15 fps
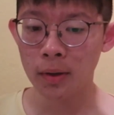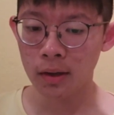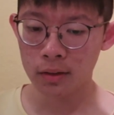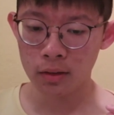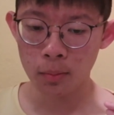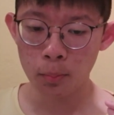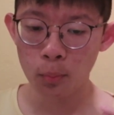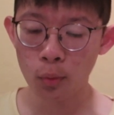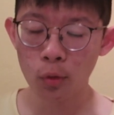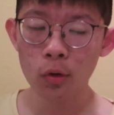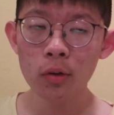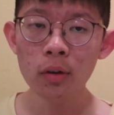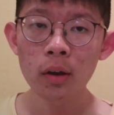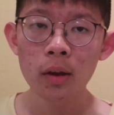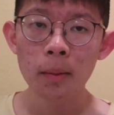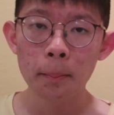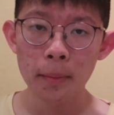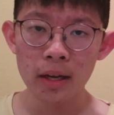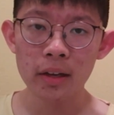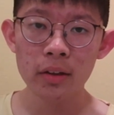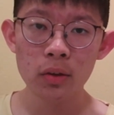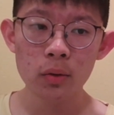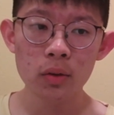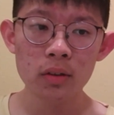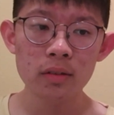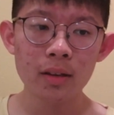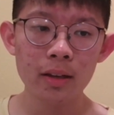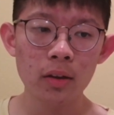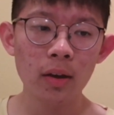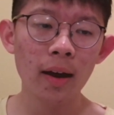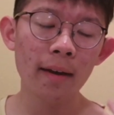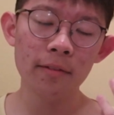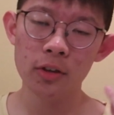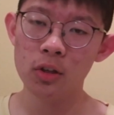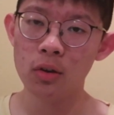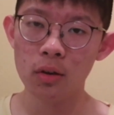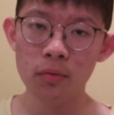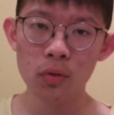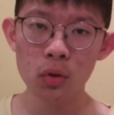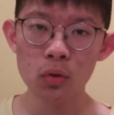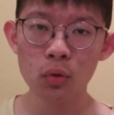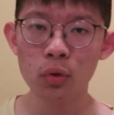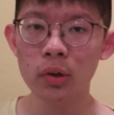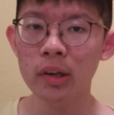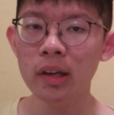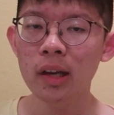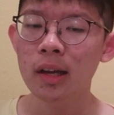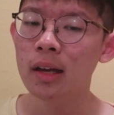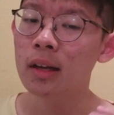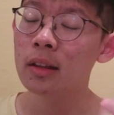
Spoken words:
but the more mega units that you have in your inventory,